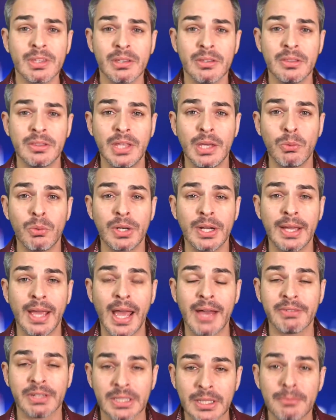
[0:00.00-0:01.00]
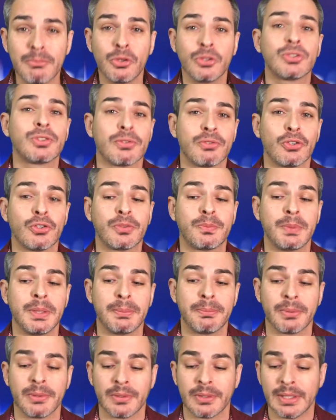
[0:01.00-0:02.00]
they want to have it. And most of those
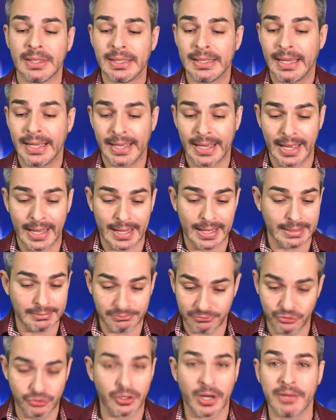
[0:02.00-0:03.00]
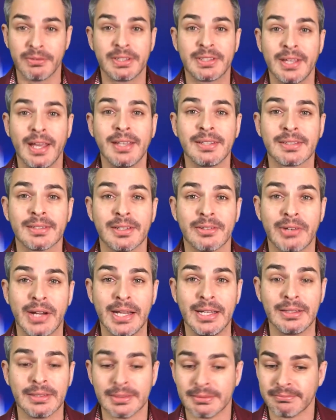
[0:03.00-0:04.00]
people uh, drive a Tesla,
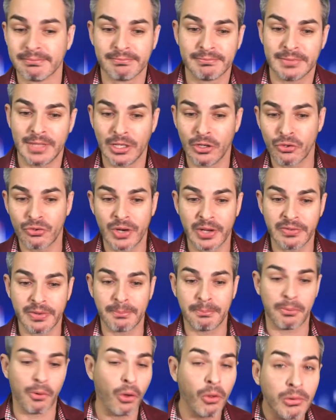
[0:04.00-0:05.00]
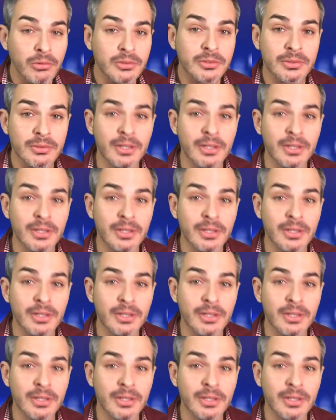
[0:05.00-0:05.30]
right? They don't drive a Bolt,